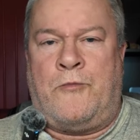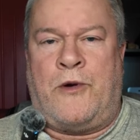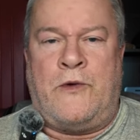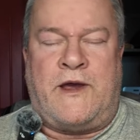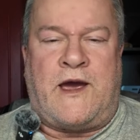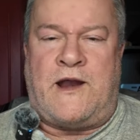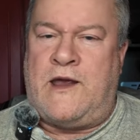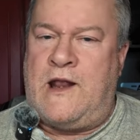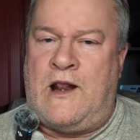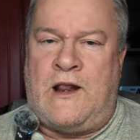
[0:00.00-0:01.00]
But we got
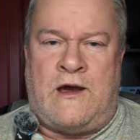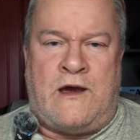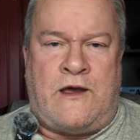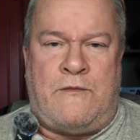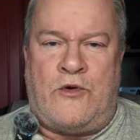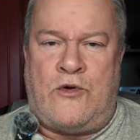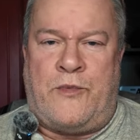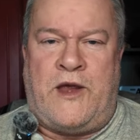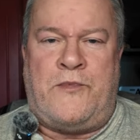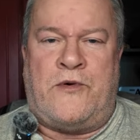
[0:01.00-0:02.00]
a lot
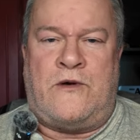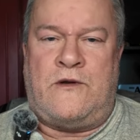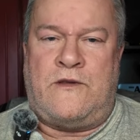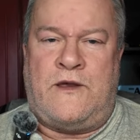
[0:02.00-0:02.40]
more people